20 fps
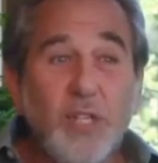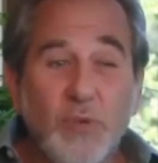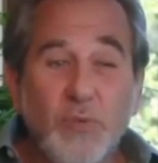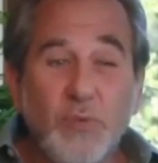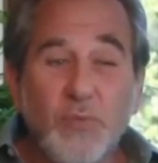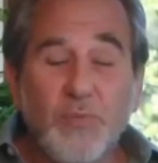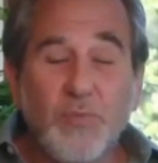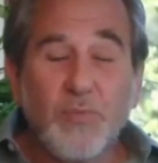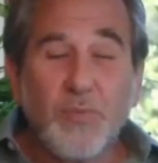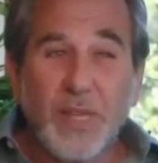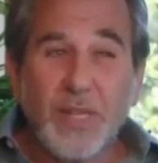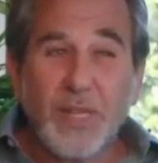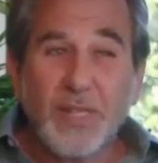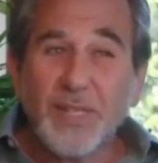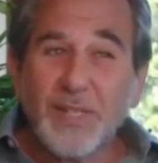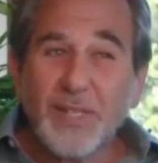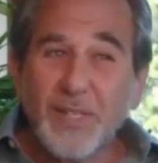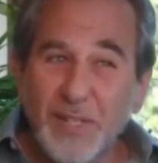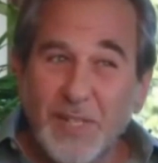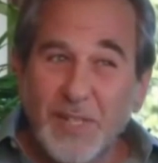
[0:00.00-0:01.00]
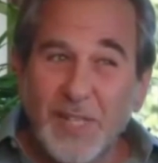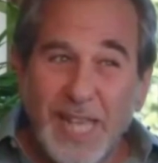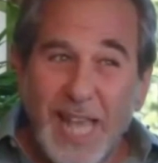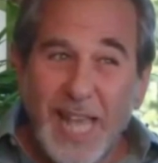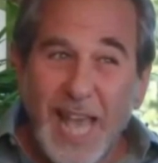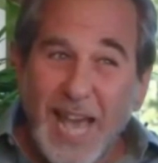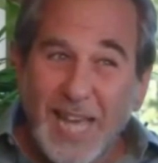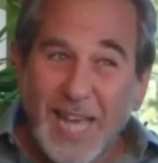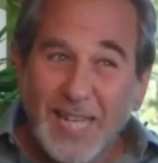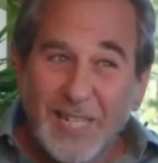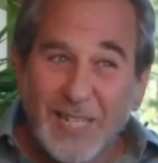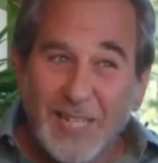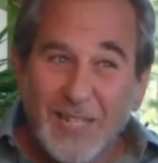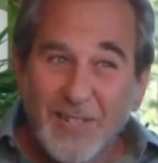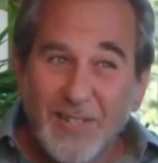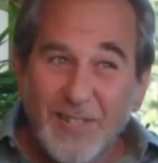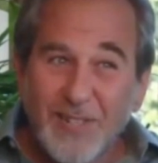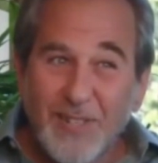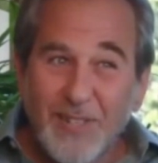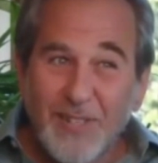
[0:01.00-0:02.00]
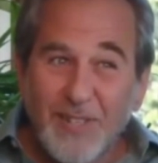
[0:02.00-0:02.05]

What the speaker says: issue, and this is the catch.